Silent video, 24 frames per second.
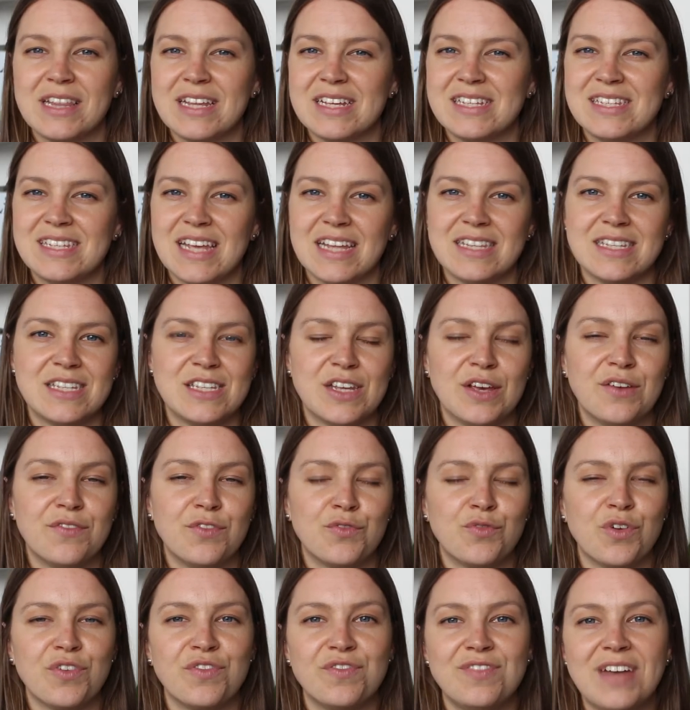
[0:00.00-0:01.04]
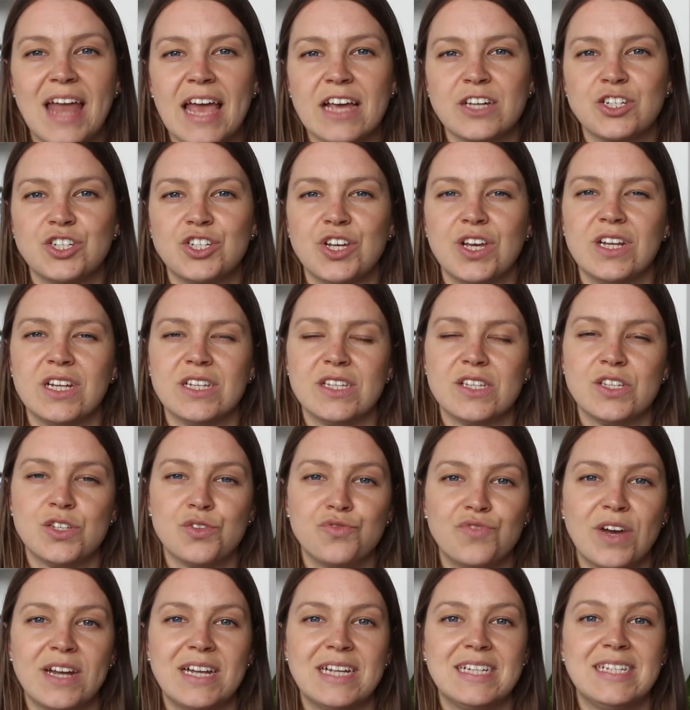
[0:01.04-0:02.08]
this sense of reflection and
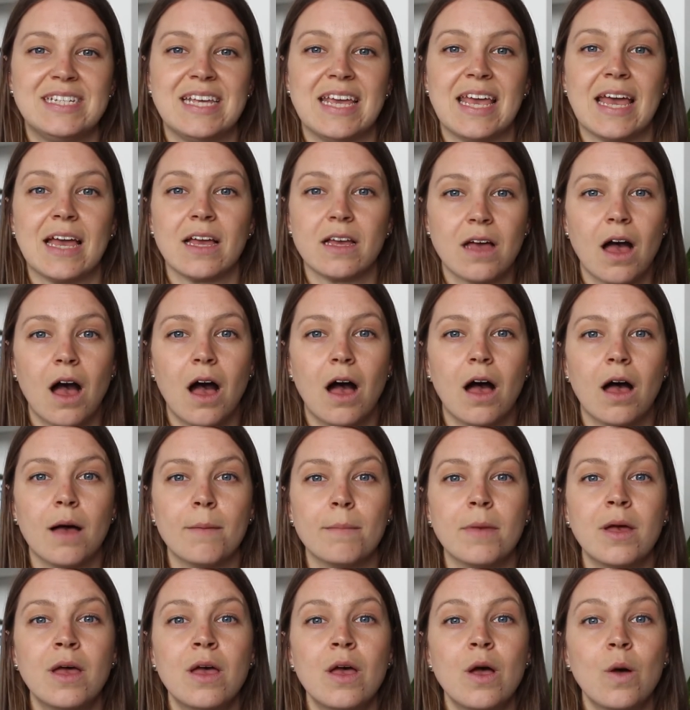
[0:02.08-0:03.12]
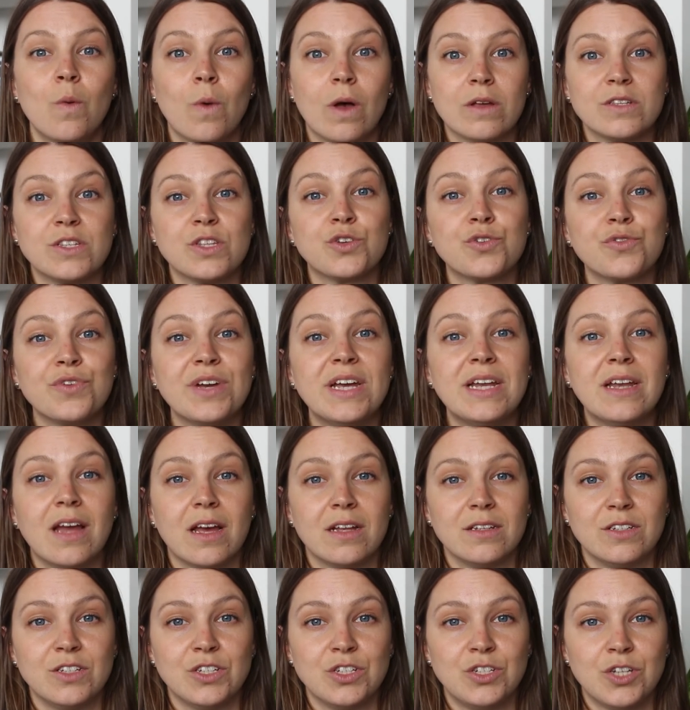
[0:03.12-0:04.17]
serenity and calm, whilst the green
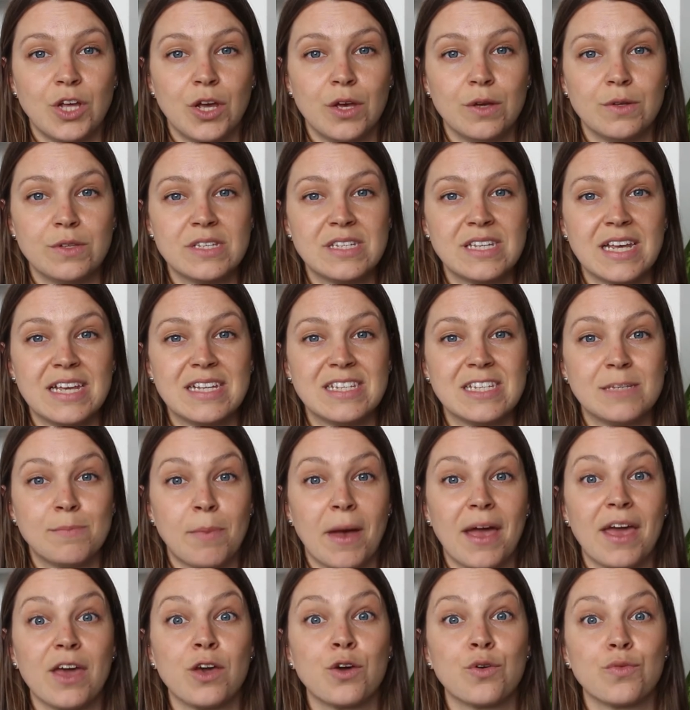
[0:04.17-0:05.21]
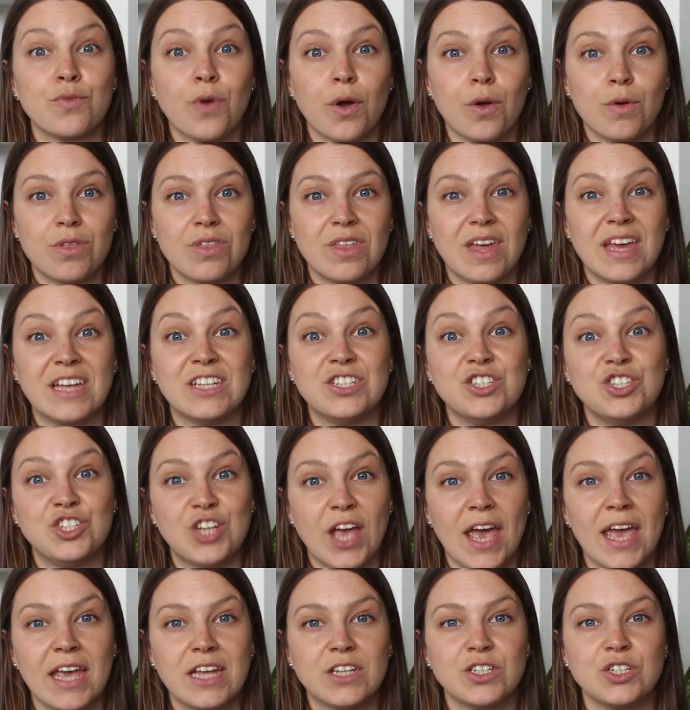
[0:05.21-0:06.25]
undertones inspire growth and
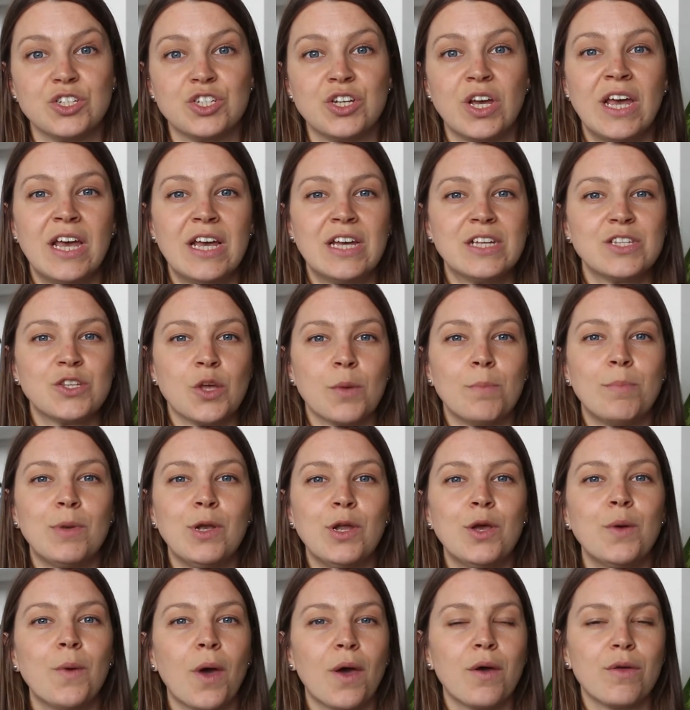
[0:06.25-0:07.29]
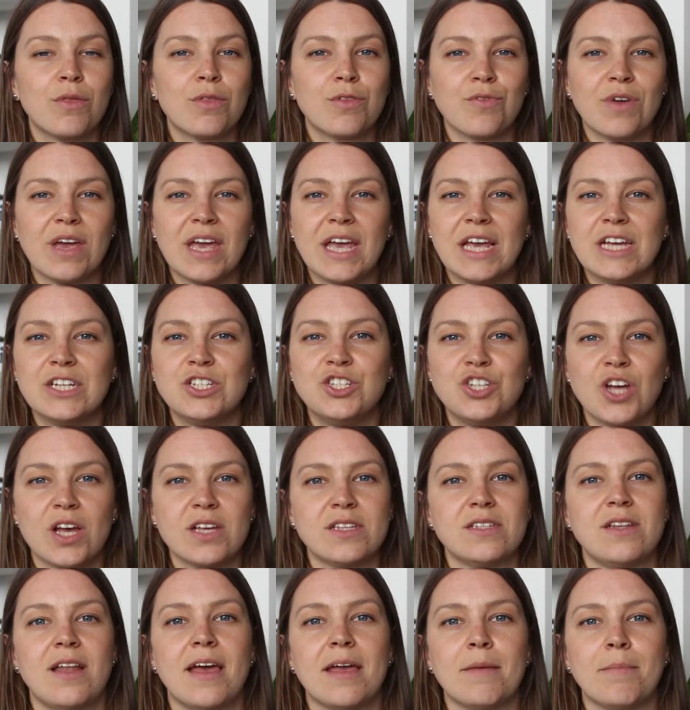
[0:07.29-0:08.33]
change. So blue 03,
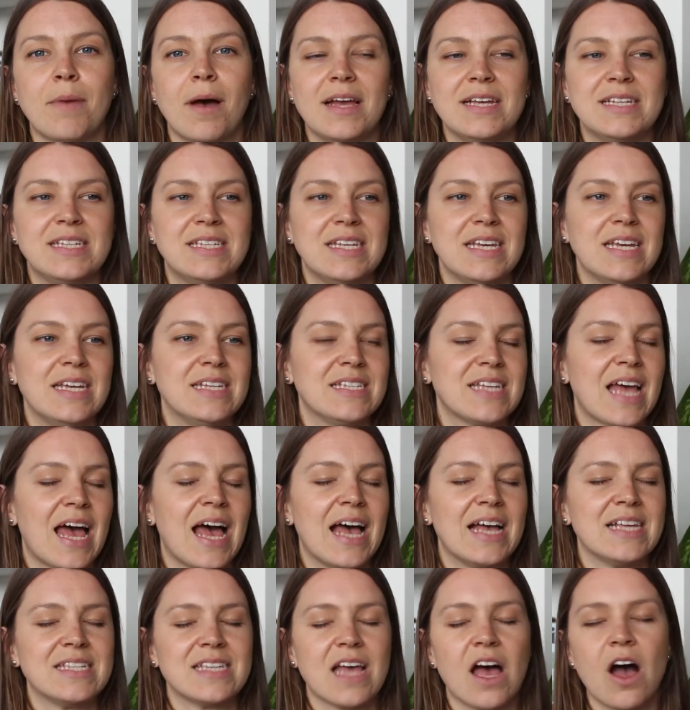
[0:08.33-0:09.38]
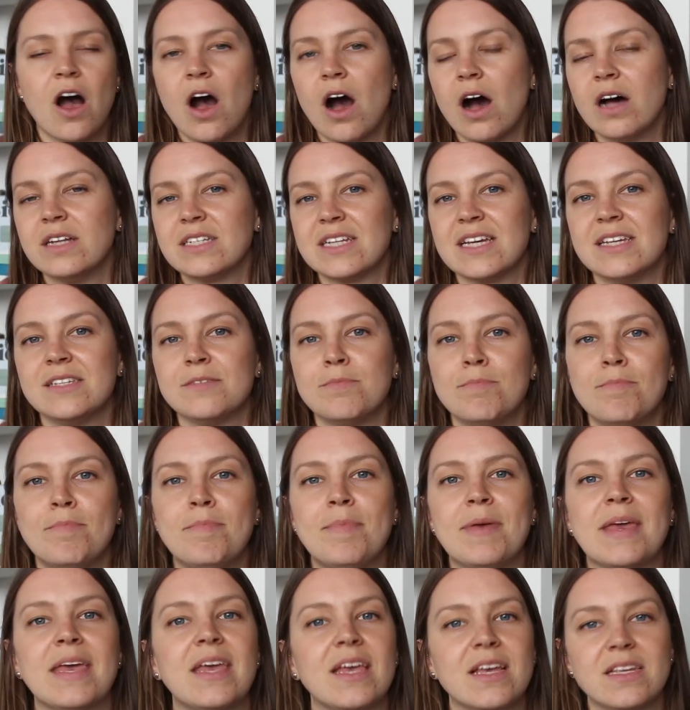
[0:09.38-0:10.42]
just like Pisces, has a heart as
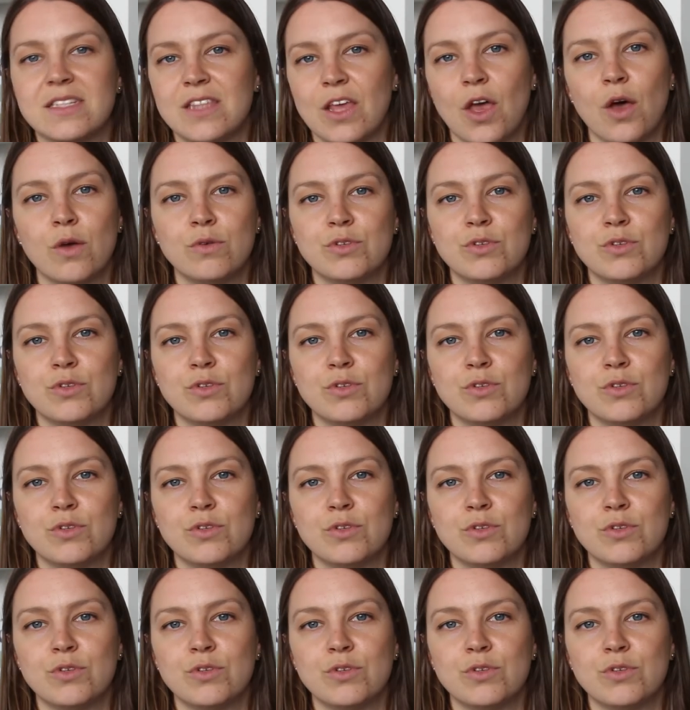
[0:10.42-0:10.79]
big as the